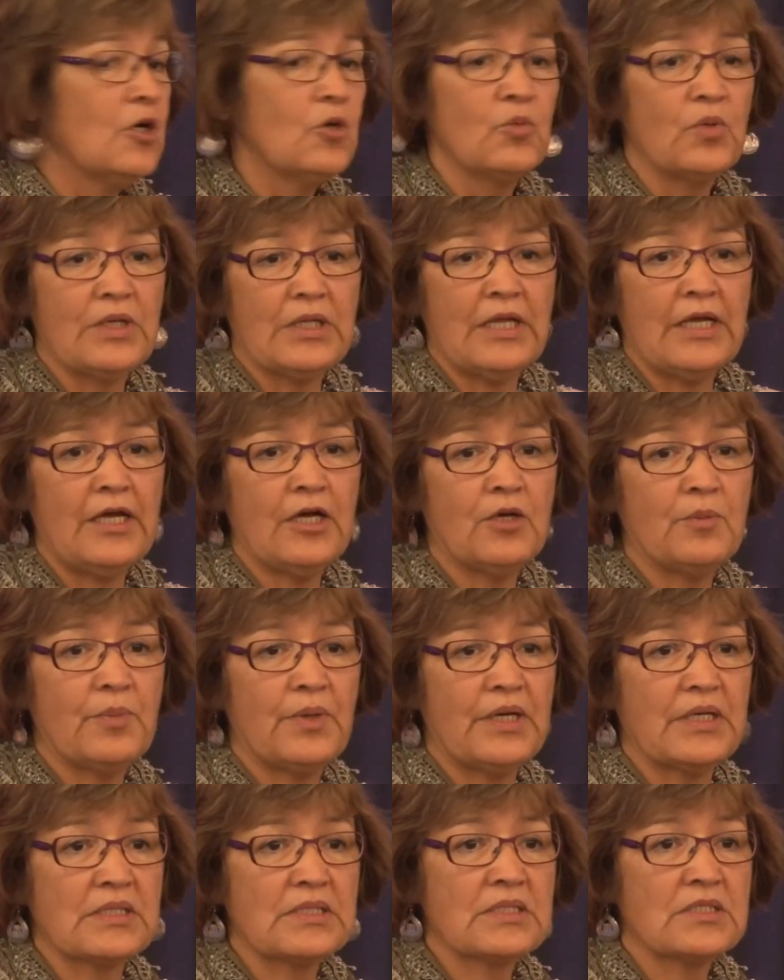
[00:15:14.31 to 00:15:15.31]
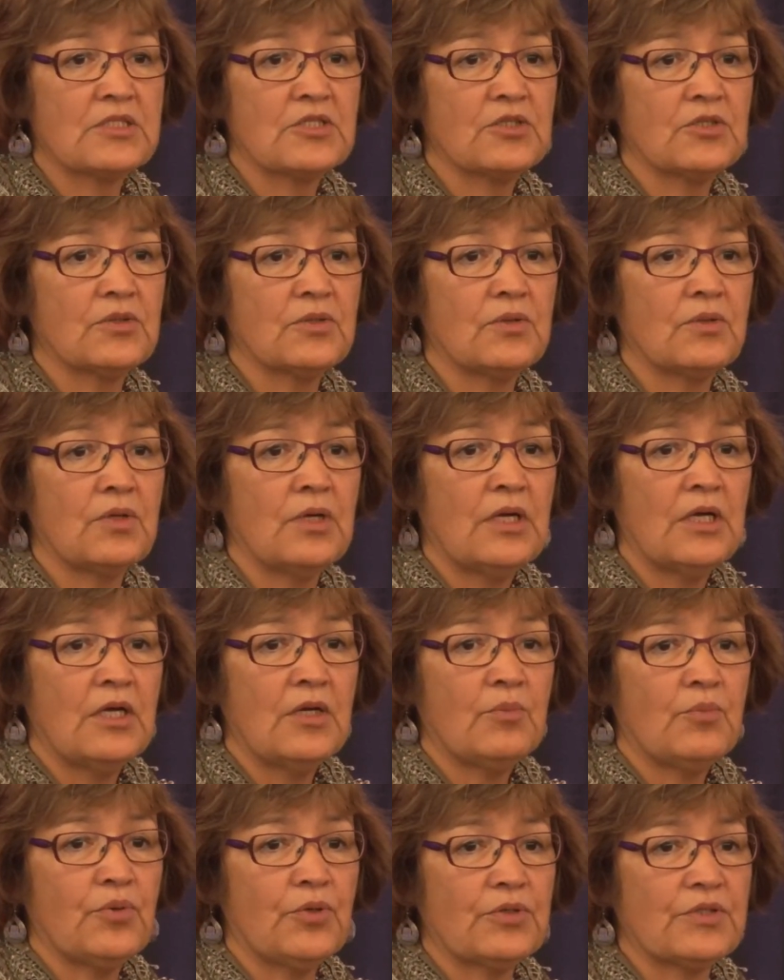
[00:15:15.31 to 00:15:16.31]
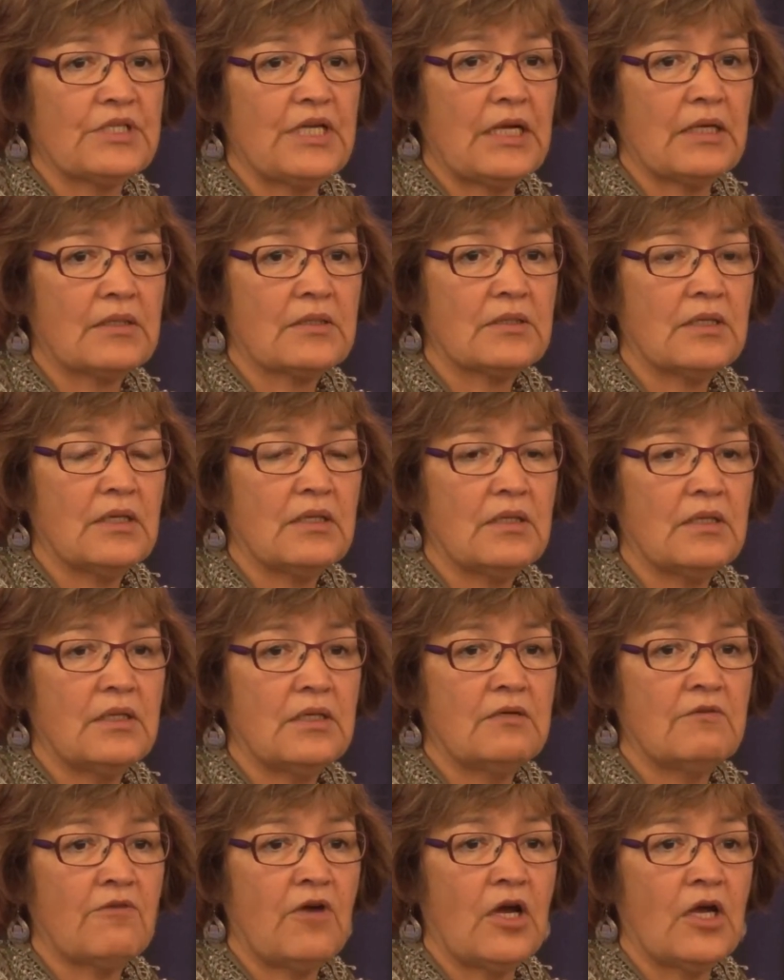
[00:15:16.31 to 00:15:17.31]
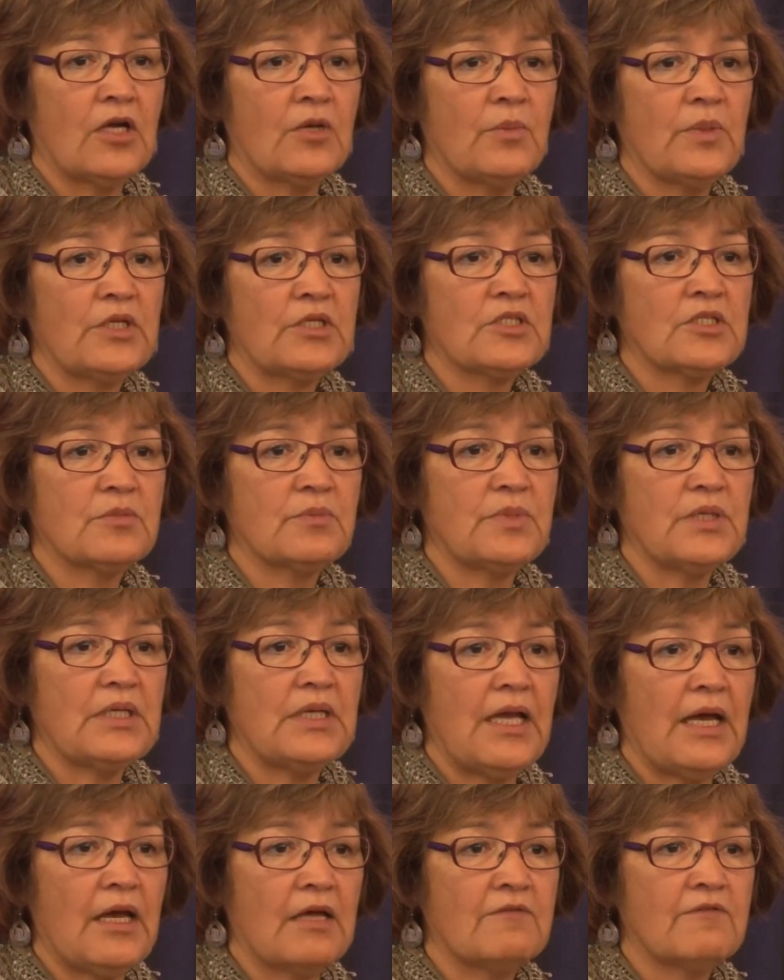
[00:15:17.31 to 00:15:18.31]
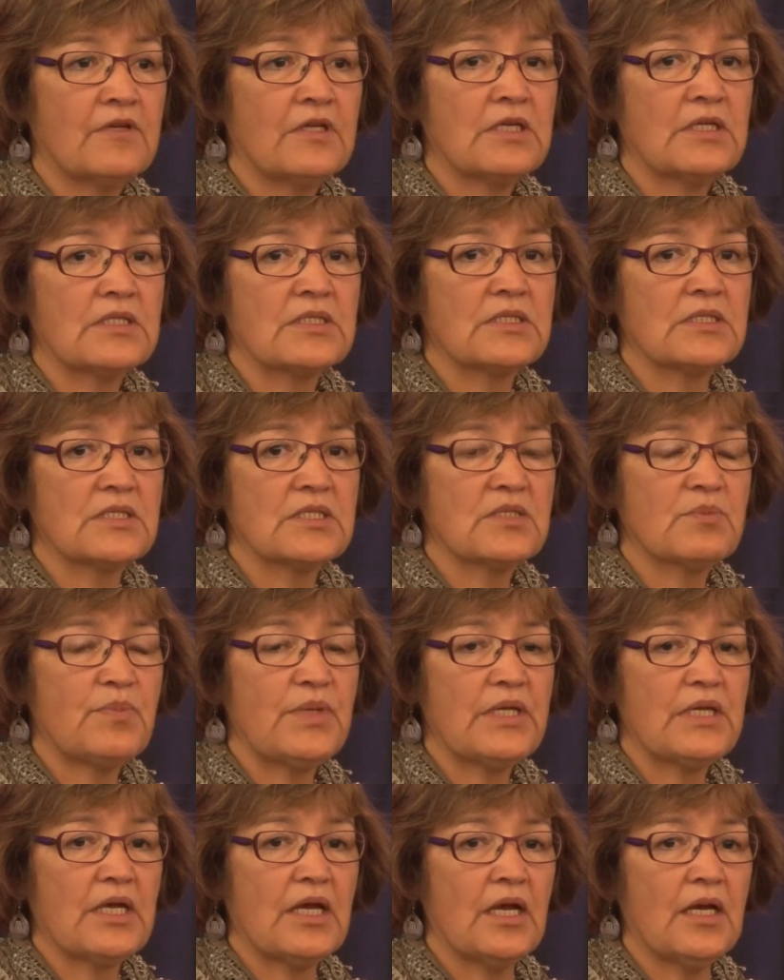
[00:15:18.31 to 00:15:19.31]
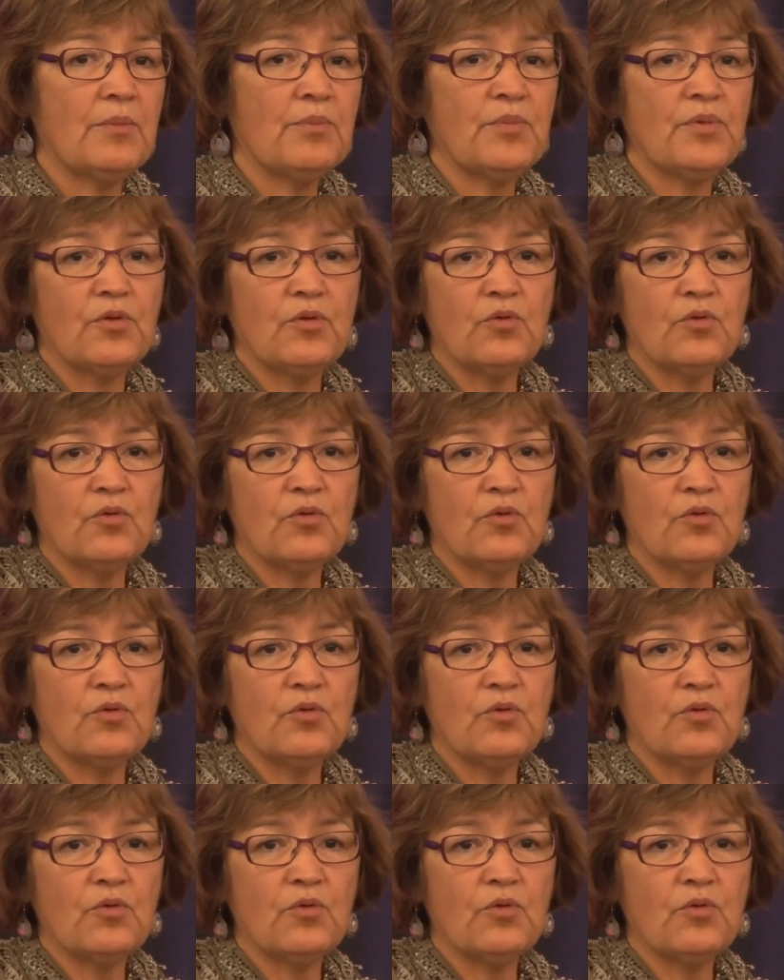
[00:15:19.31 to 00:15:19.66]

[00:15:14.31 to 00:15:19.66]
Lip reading: will help us to protect the environment, to be advocates and speak up.